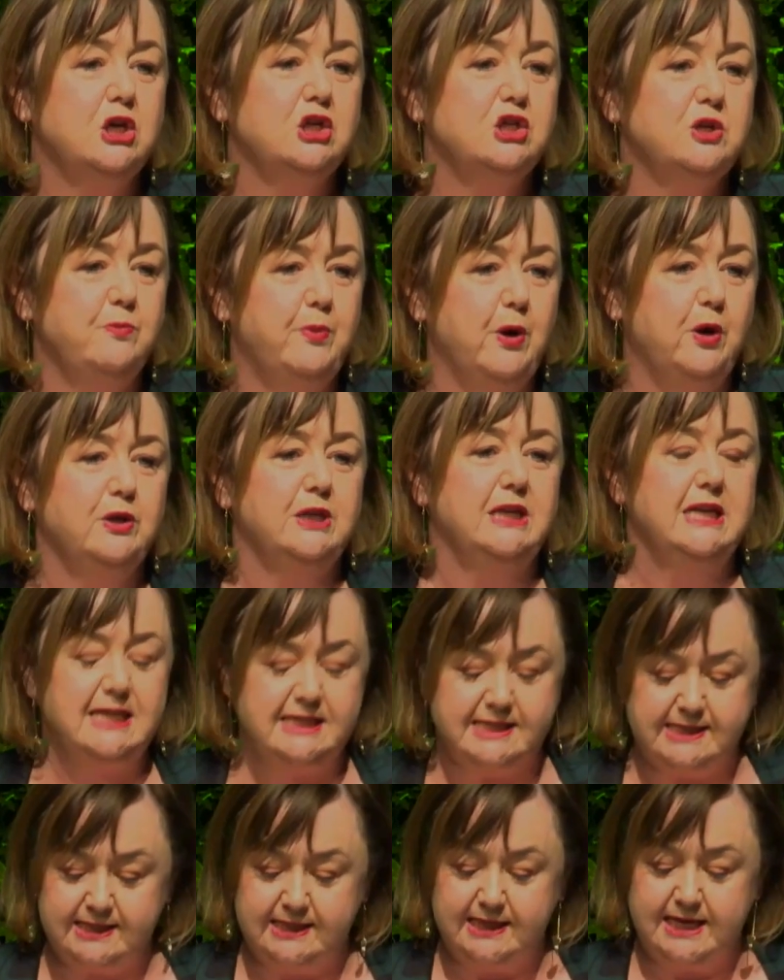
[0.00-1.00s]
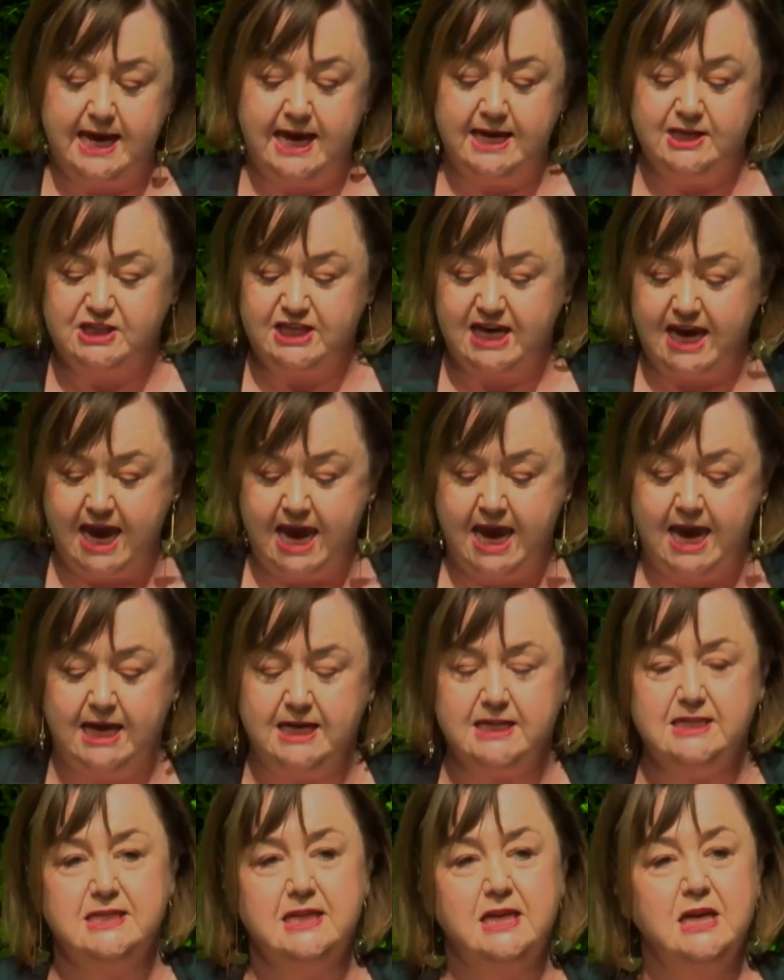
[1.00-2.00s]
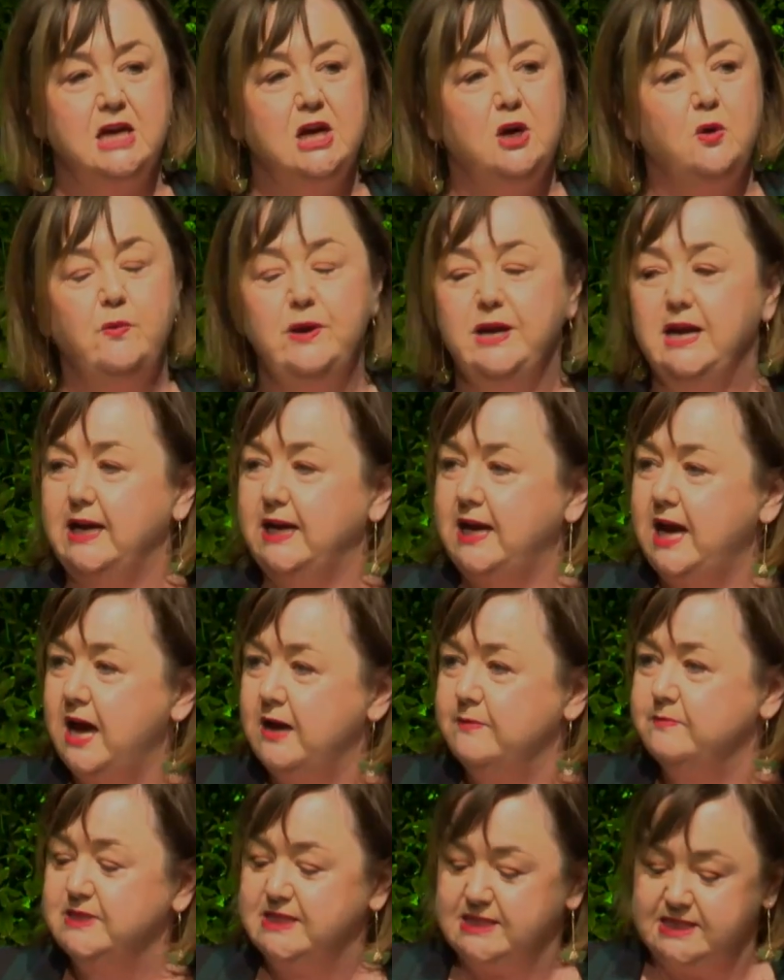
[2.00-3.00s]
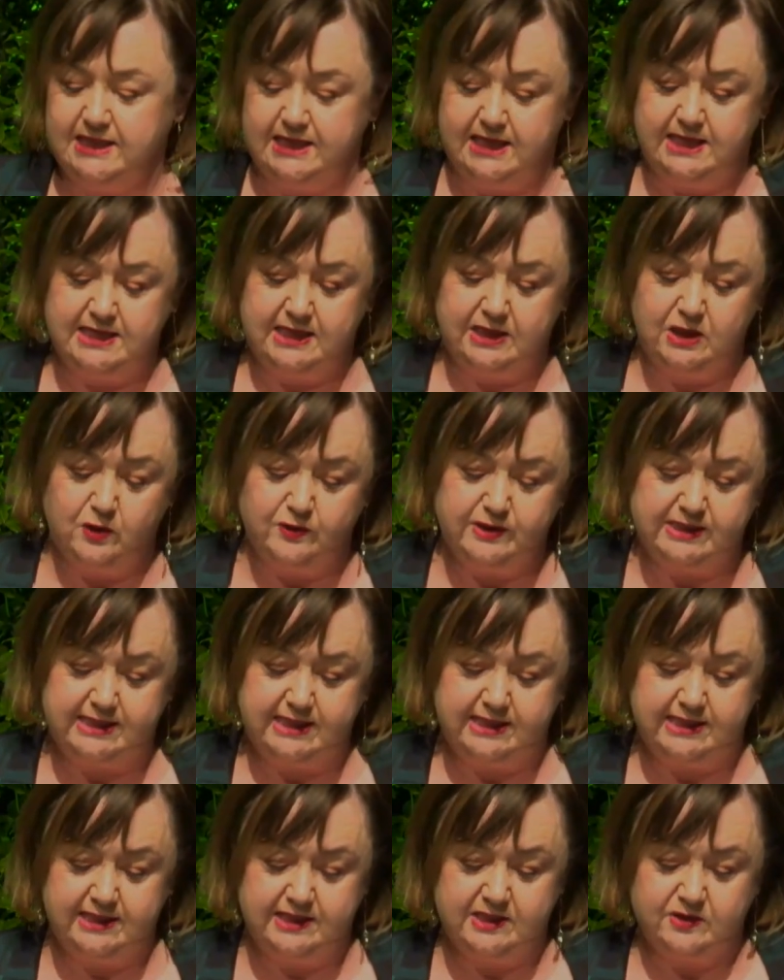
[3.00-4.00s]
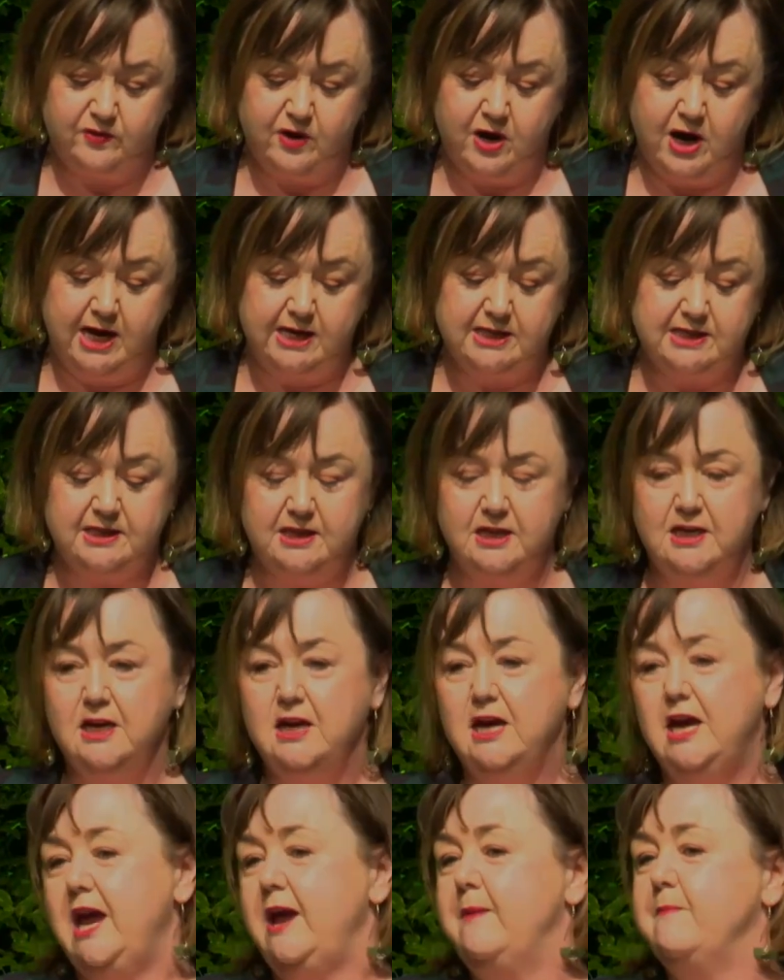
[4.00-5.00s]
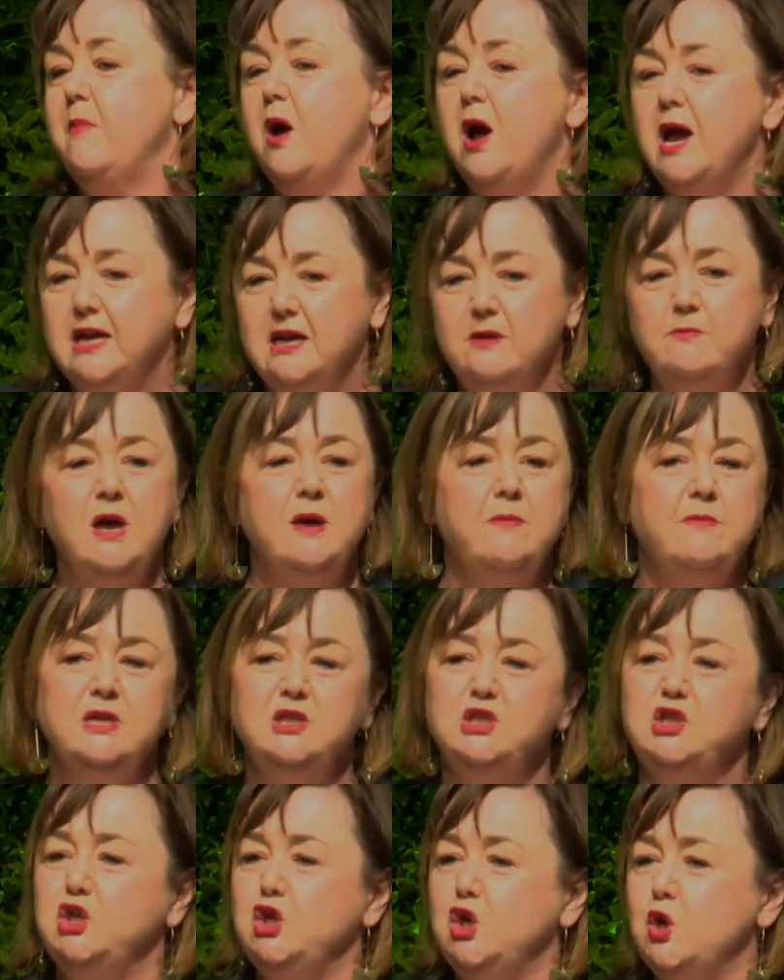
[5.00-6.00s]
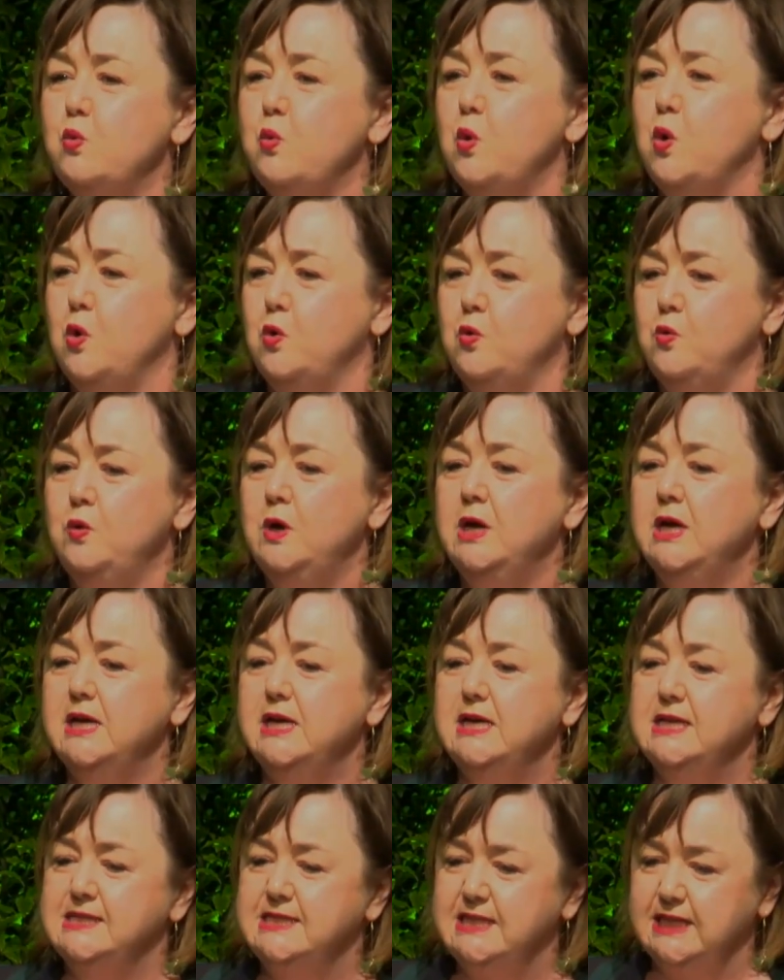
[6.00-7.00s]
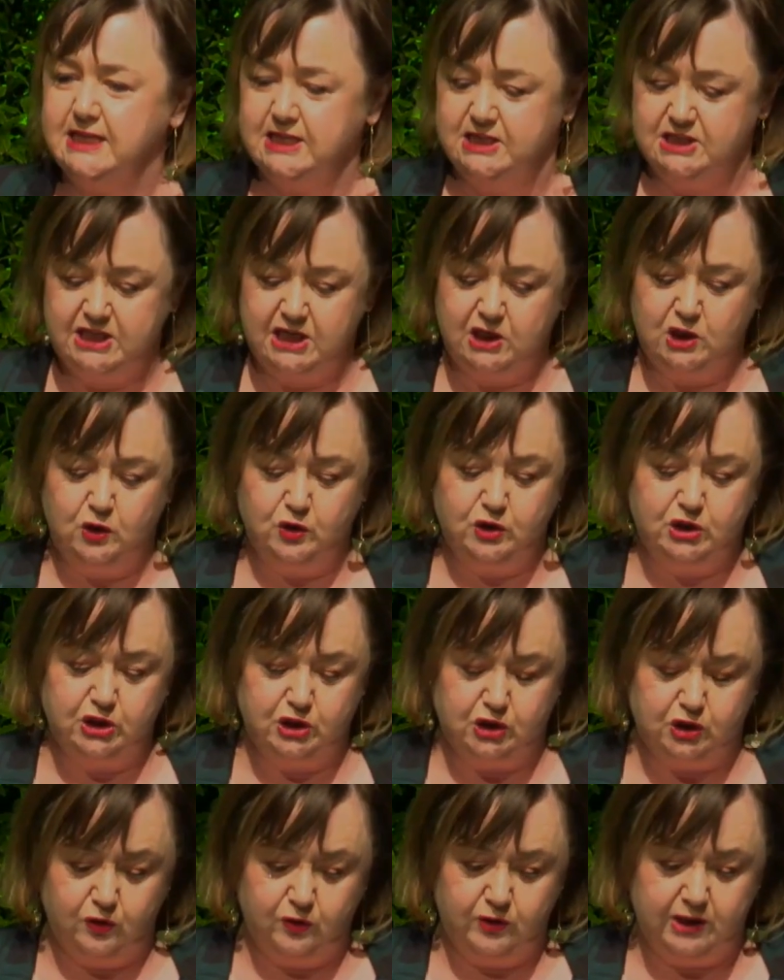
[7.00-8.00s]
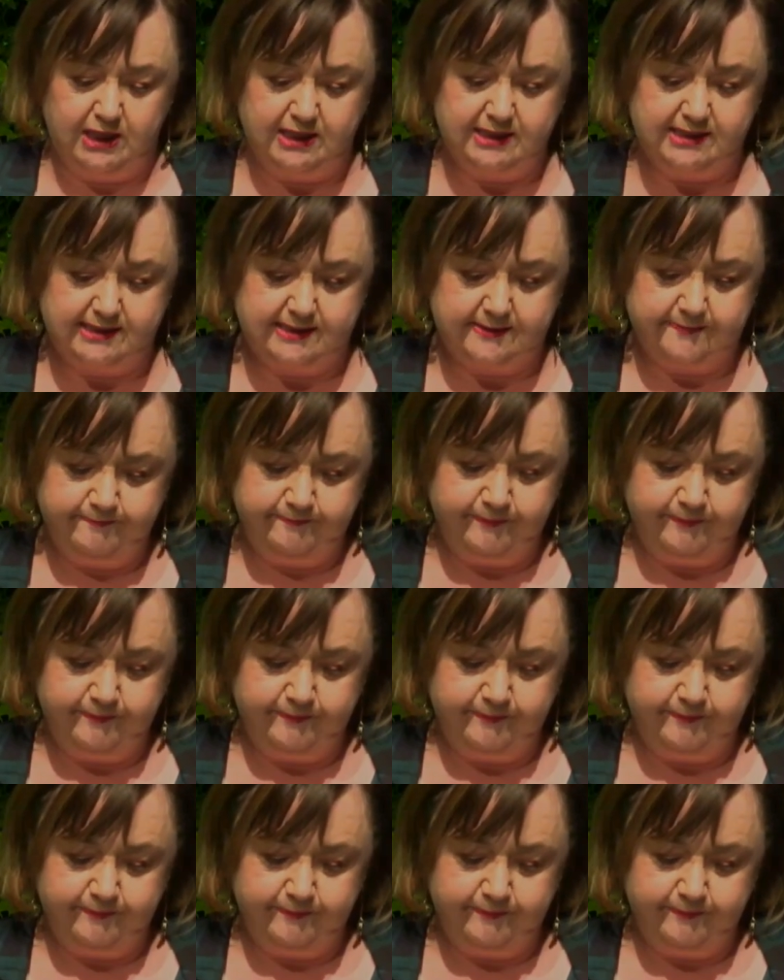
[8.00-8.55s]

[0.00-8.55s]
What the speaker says: both listen and to act when it comes to getting those settings right. And my commitment to you all is to continue to do this.